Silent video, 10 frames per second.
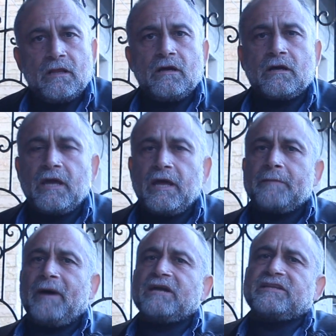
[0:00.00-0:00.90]
Okay, I
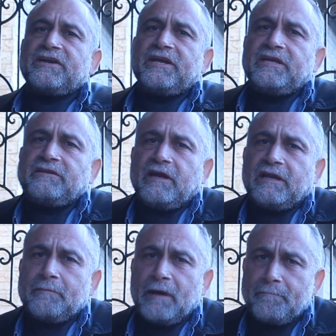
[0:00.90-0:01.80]
am Haidar Eid
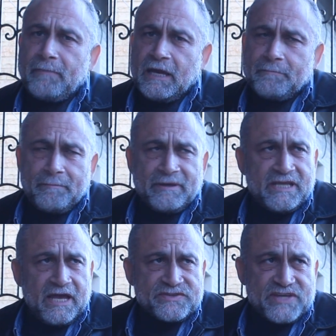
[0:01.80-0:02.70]
and I am a
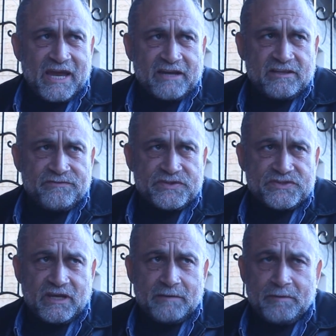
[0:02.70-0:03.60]
BDS
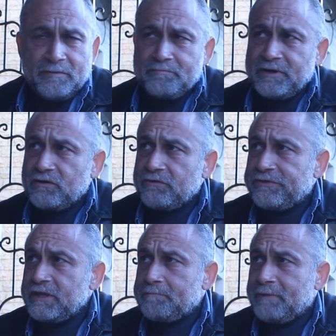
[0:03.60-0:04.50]
activist. I am a member of
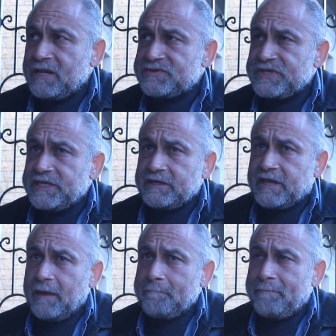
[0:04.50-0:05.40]
the Palestinian
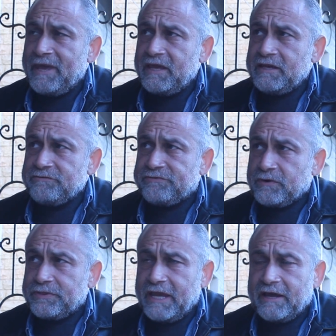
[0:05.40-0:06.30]
Campaign
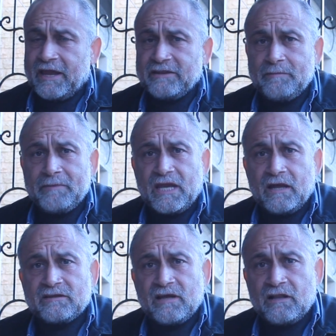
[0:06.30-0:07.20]
for the Academic
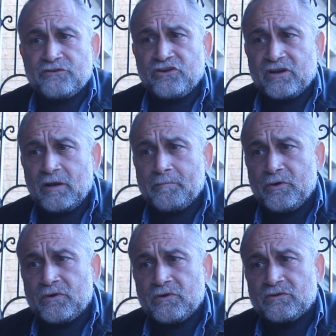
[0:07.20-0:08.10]
and Cultural
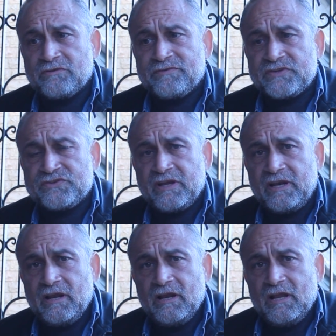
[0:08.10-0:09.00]
Boycott of
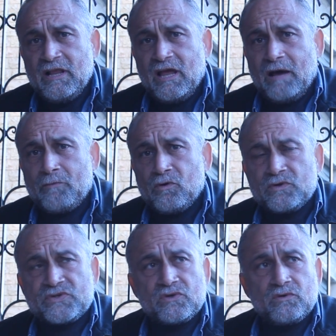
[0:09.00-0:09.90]
Israel. I'm
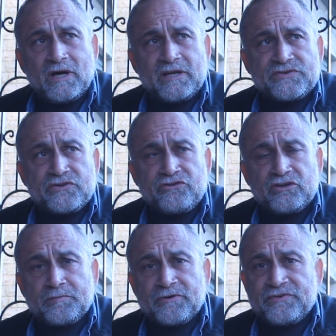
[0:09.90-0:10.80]
also an
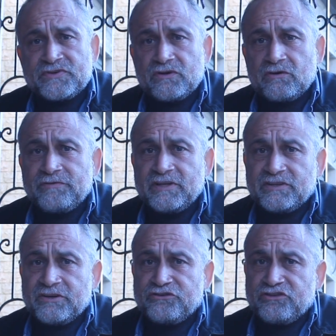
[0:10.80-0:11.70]
associate professor of
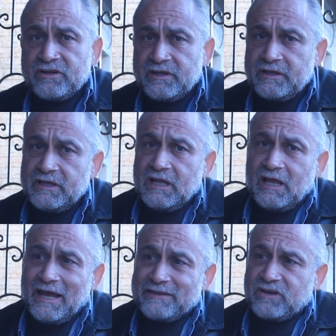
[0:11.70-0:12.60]
literature
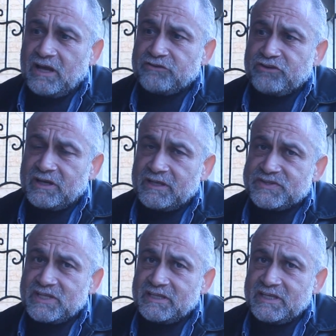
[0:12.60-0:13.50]
and cultural
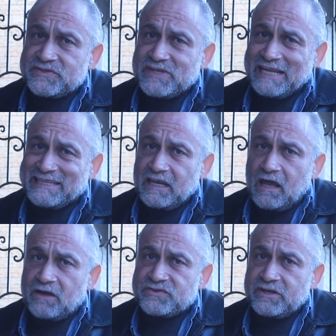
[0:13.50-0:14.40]
studies at
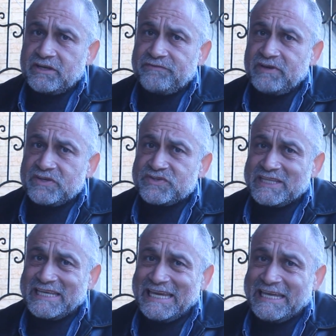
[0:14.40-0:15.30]
Aqsa
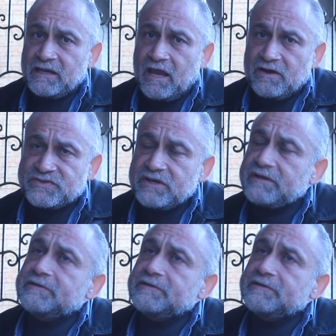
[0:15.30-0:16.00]
University in Gaza.